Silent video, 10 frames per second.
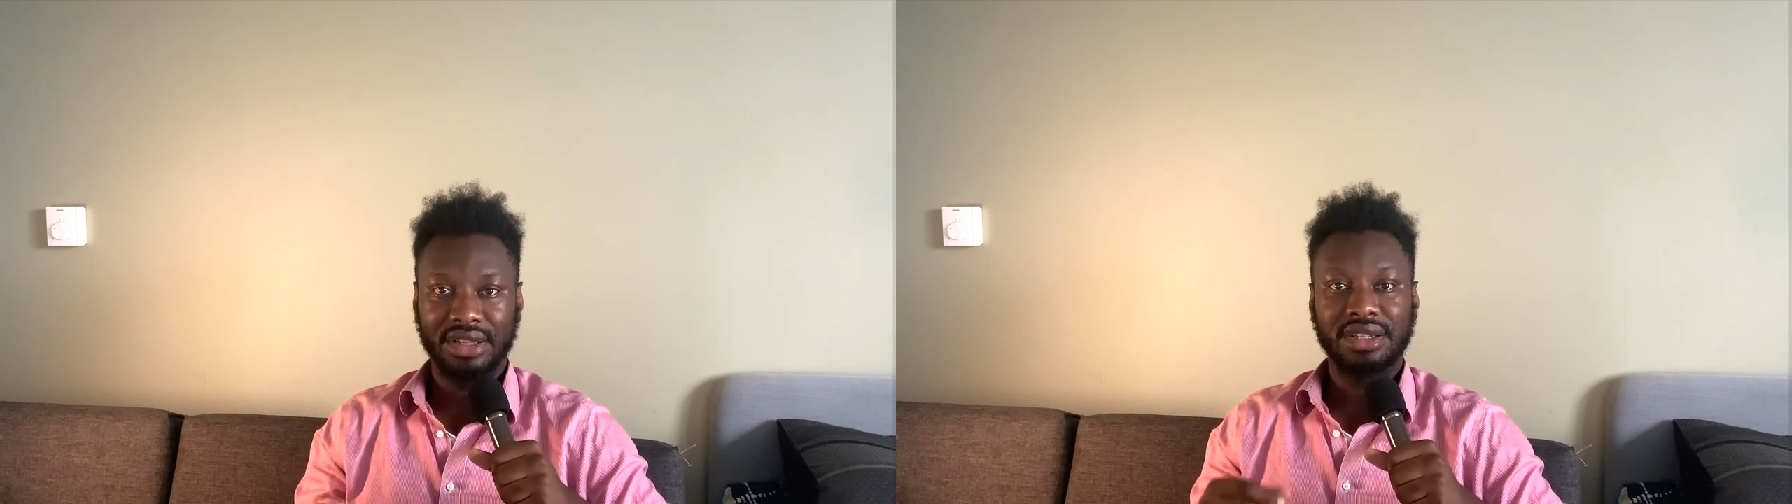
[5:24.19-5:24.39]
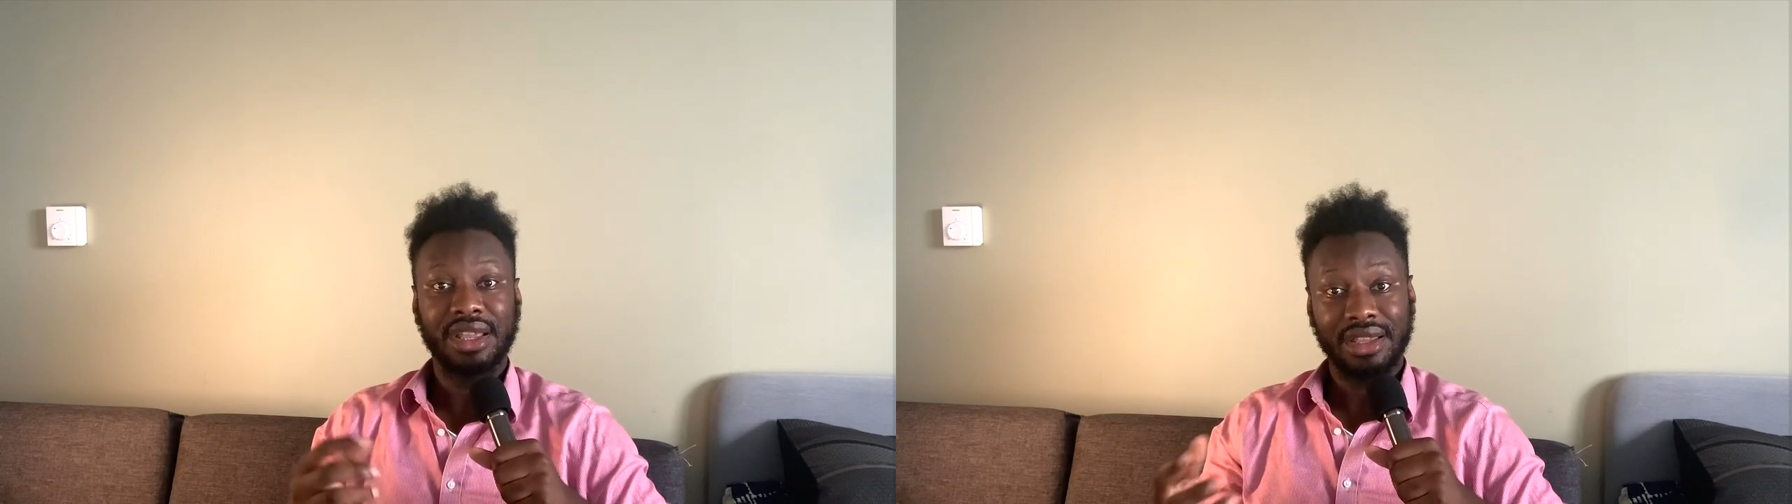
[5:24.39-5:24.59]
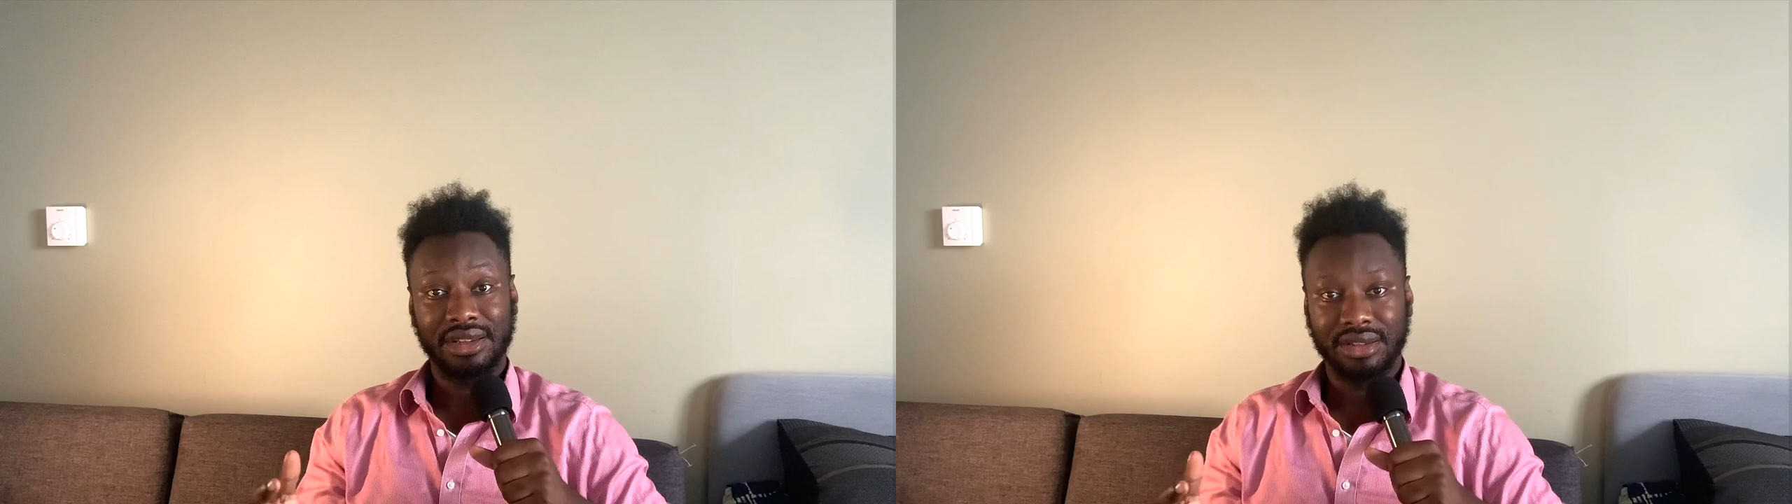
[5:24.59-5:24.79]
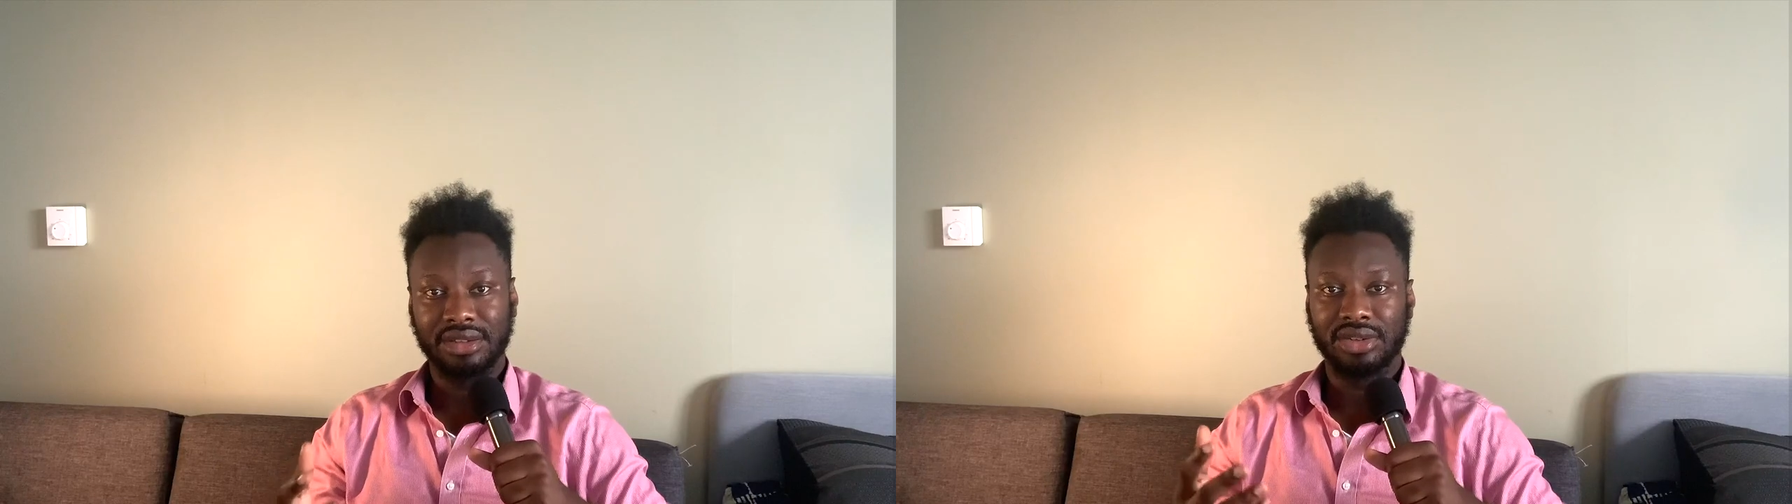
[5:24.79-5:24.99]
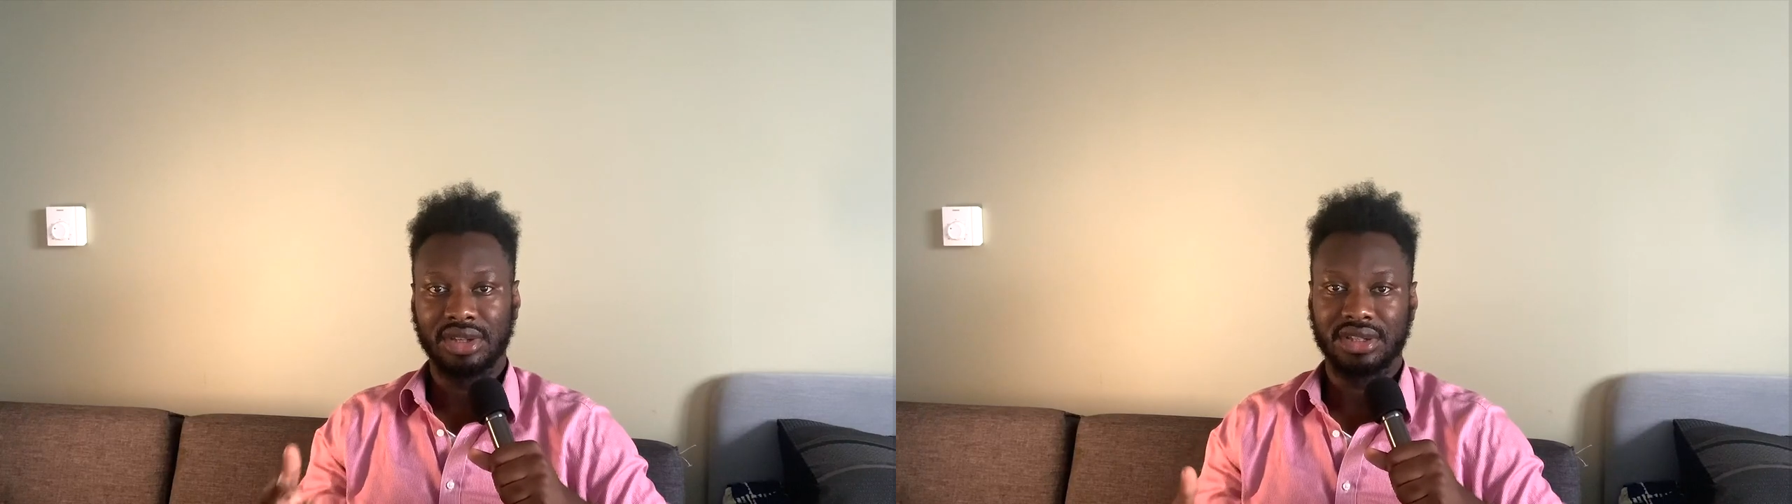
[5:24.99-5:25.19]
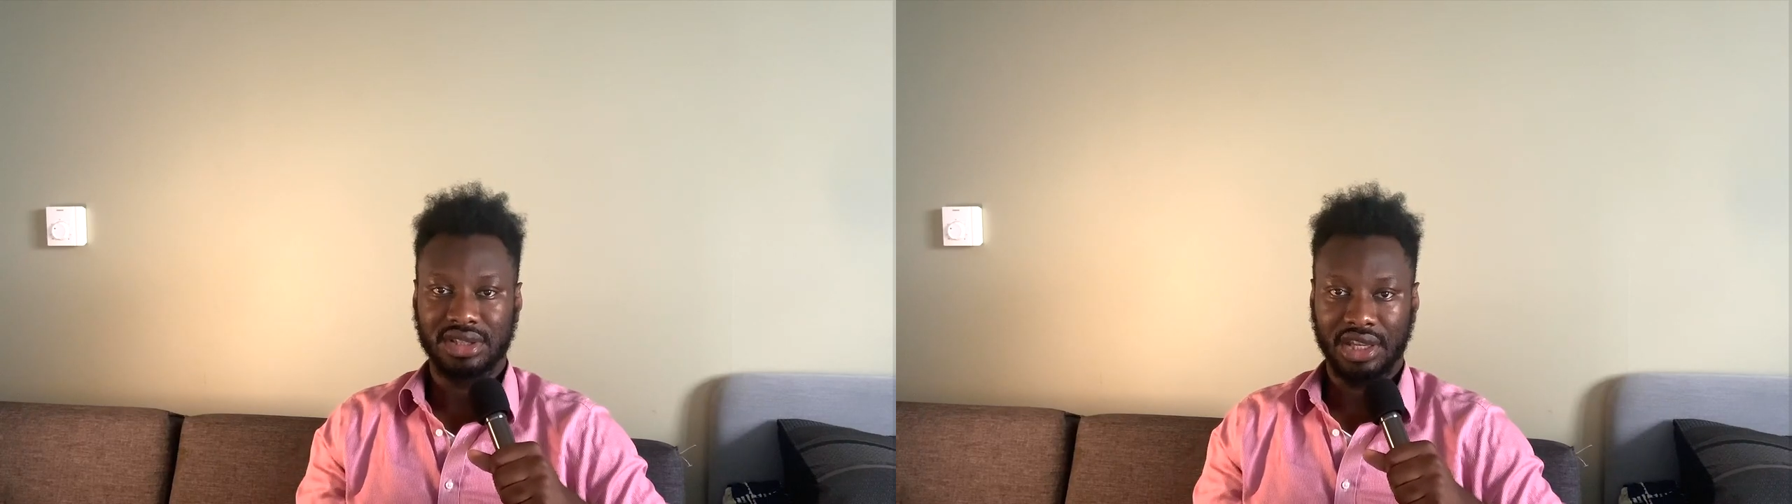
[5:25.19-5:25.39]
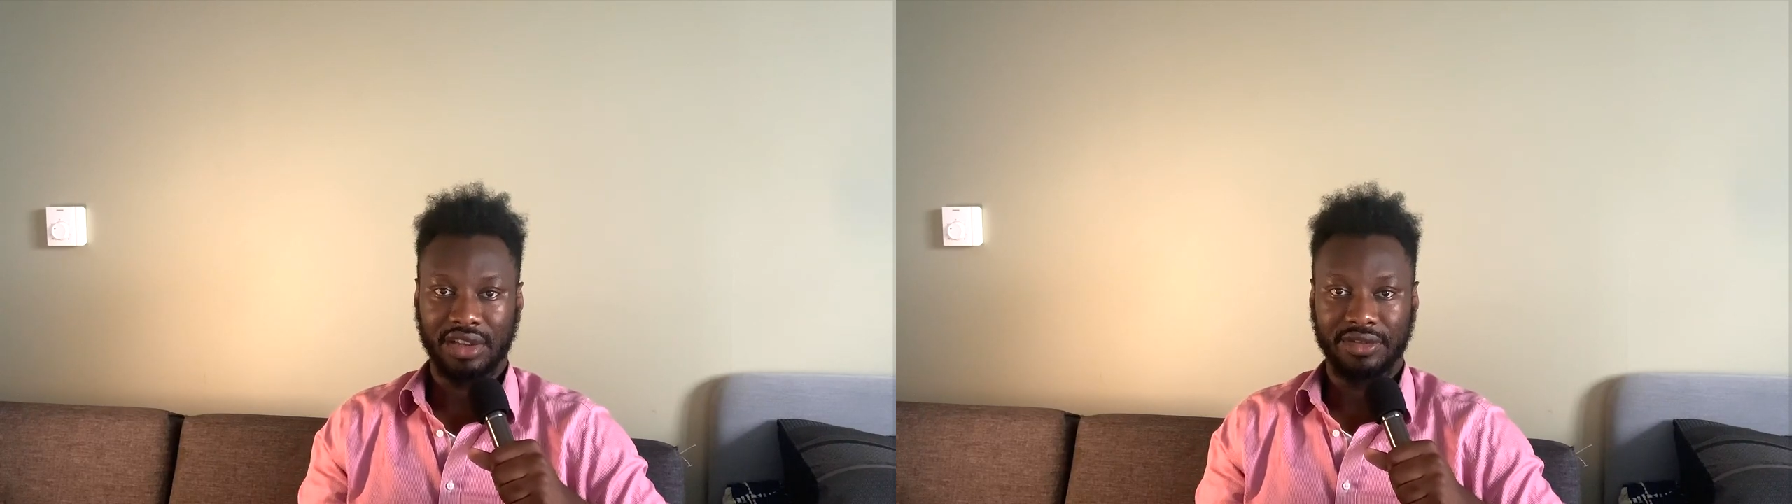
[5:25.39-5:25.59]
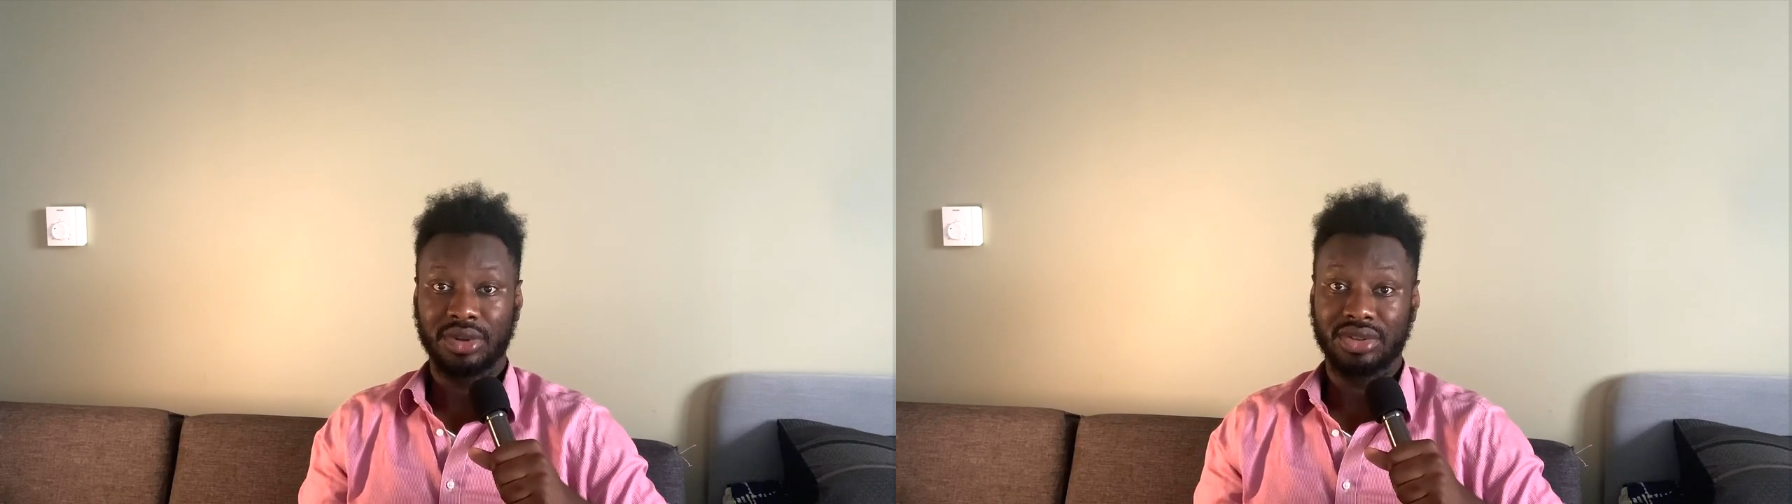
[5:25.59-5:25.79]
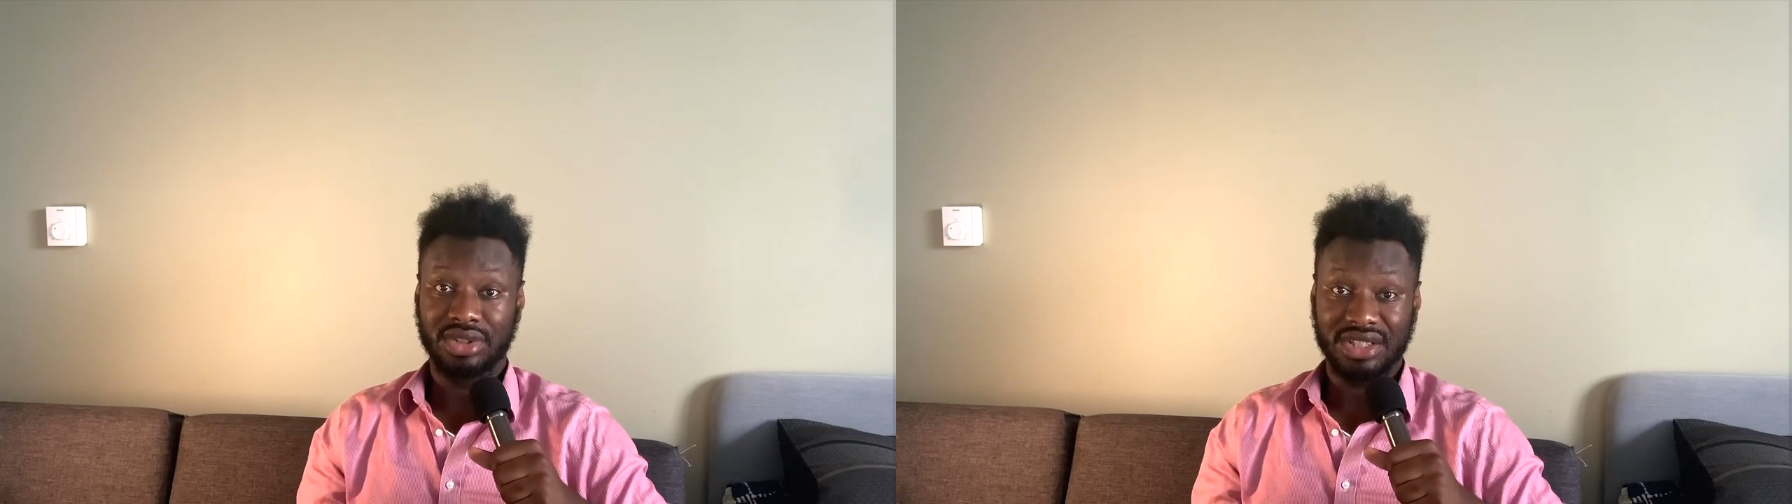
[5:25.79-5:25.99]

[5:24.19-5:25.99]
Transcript: then you can save because your